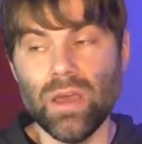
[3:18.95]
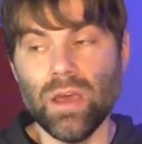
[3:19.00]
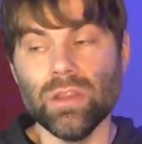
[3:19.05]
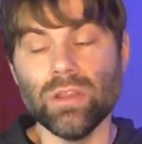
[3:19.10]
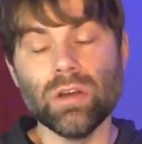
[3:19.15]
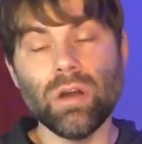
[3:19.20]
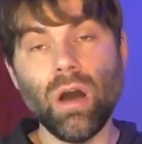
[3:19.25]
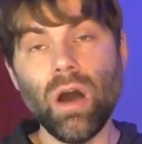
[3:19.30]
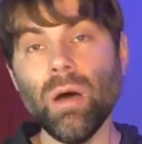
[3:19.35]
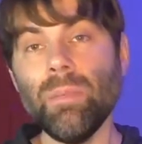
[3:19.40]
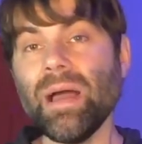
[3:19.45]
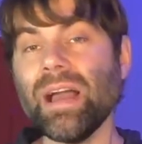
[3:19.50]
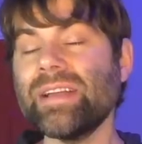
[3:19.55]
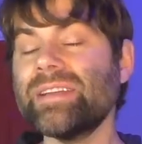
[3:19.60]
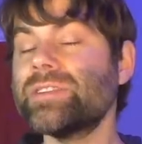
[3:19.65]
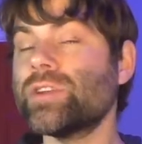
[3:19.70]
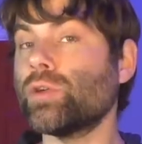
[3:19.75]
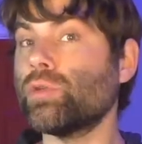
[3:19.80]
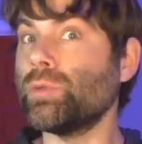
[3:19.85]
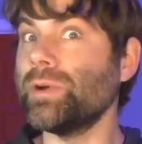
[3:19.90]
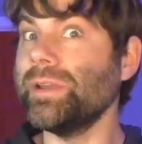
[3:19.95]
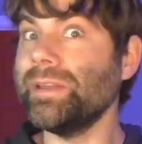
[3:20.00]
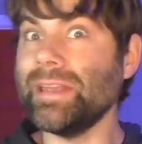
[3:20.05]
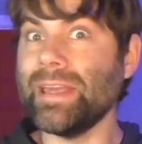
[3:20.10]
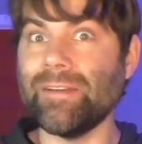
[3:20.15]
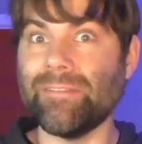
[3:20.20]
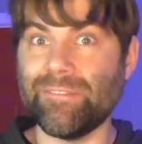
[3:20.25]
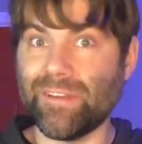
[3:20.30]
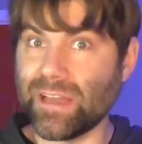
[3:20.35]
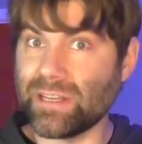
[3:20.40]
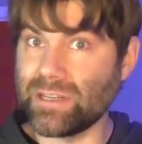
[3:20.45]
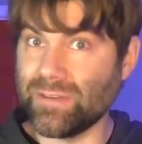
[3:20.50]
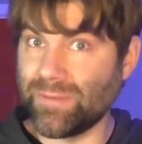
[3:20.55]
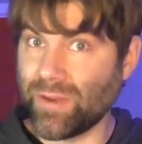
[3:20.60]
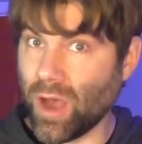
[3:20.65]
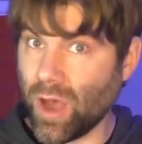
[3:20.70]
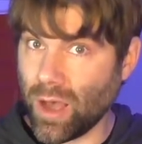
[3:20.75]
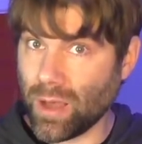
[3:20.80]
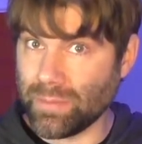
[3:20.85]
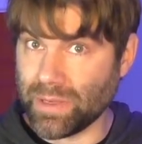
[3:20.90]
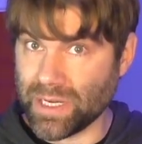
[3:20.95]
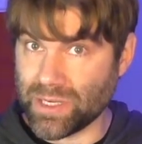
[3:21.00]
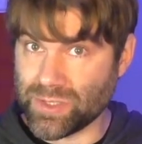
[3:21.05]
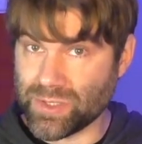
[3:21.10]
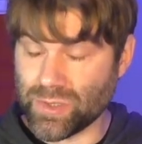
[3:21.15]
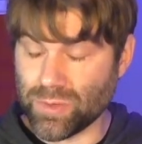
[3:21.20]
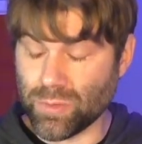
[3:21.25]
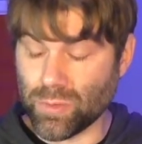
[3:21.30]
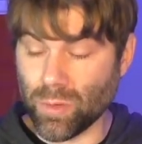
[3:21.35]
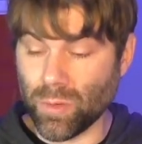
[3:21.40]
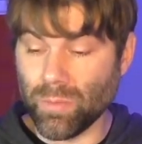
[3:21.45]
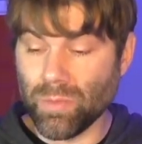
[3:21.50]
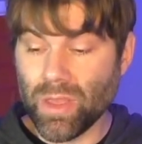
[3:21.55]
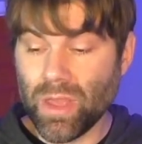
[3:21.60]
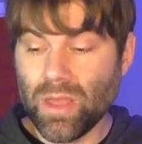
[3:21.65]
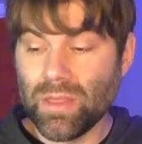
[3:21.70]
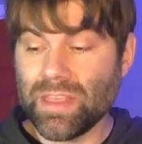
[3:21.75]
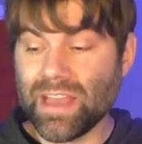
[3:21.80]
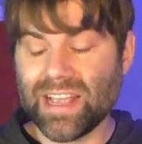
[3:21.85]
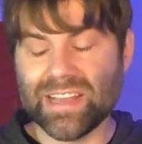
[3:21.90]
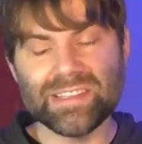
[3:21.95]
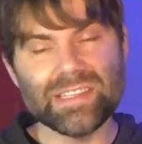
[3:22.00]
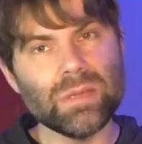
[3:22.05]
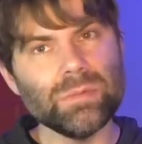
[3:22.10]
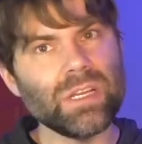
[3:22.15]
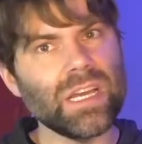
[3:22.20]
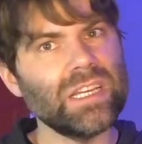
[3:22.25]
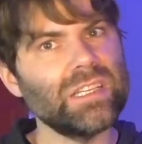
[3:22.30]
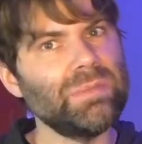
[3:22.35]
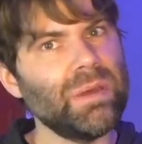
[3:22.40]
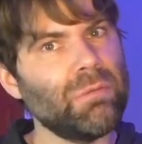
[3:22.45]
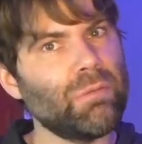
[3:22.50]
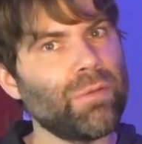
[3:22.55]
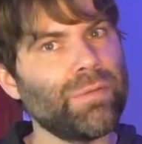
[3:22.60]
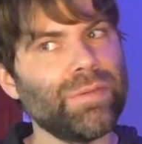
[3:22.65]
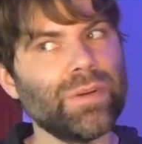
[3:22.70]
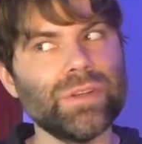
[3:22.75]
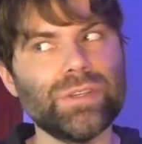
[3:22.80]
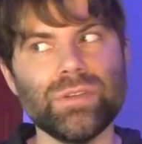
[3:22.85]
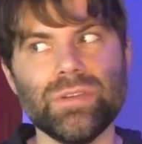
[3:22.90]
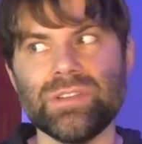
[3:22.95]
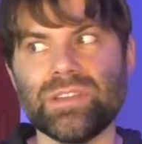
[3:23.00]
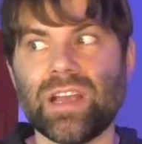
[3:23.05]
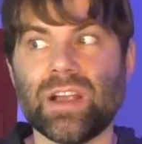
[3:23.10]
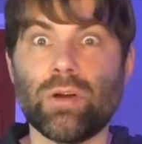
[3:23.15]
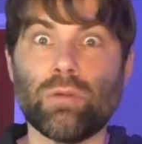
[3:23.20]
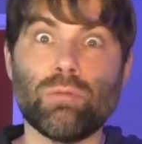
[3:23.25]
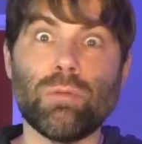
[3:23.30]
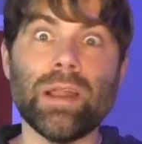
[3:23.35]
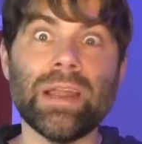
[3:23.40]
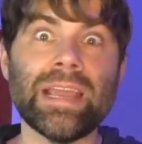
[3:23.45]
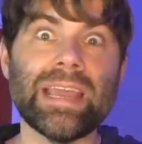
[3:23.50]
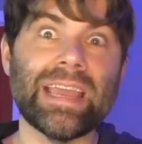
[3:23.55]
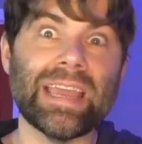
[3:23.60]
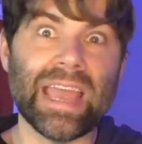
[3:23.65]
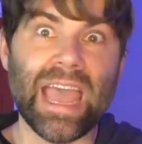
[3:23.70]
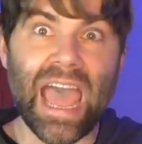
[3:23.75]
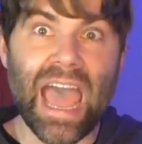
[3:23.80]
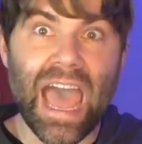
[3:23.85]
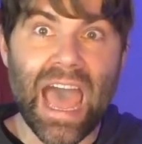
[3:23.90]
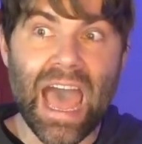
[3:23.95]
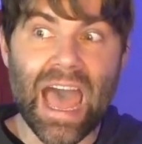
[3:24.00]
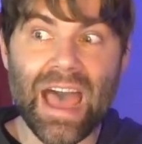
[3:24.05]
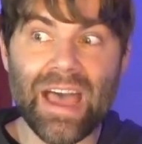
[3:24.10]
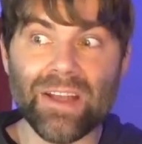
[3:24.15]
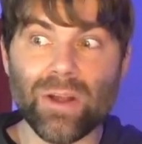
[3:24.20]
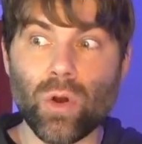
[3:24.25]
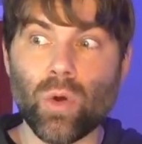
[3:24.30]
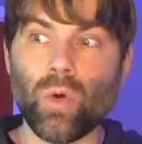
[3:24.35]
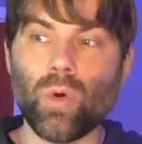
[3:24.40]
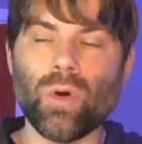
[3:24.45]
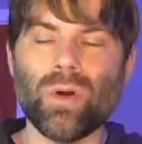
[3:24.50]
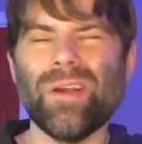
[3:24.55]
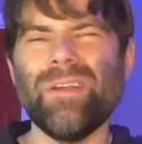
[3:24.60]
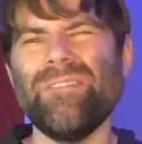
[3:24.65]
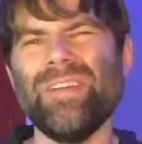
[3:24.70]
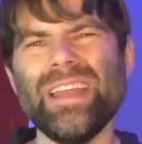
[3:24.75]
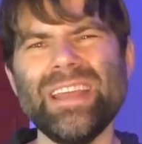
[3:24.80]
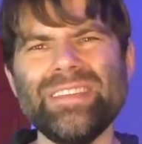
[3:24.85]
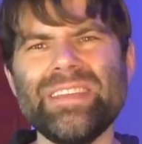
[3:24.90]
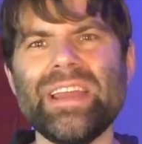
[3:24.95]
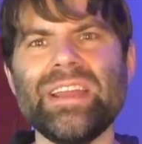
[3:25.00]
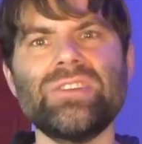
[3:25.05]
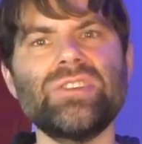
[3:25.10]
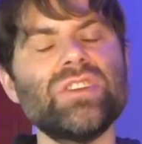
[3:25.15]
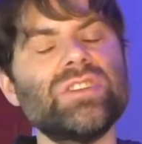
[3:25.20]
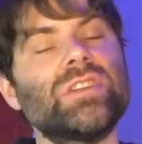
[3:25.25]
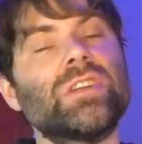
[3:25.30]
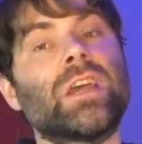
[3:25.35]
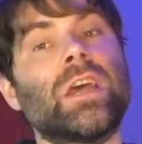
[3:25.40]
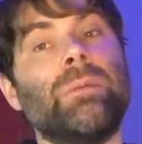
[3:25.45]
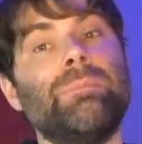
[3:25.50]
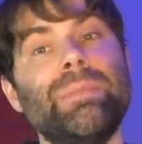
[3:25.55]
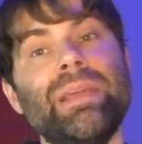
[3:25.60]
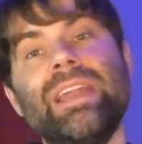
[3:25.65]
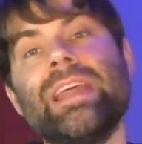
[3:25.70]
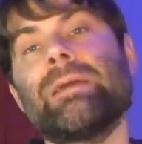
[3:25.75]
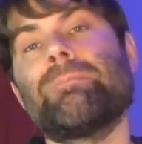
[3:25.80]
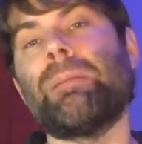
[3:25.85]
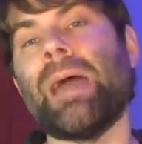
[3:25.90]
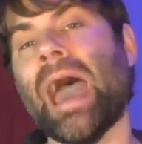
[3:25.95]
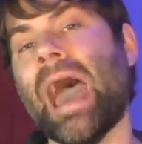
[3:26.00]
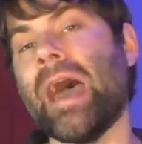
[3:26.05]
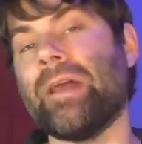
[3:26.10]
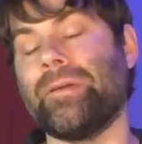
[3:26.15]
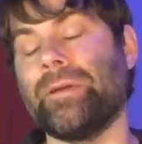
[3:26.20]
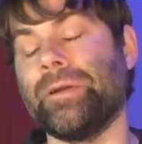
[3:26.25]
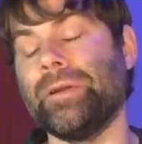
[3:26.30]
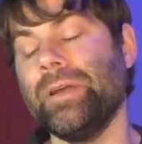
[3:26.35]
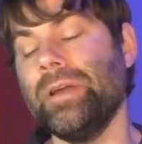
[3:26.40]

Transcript: The callback is a really effective comedy tool that can sometimes be referred to as like a running gag, or if anything, it's just a comedic pattern.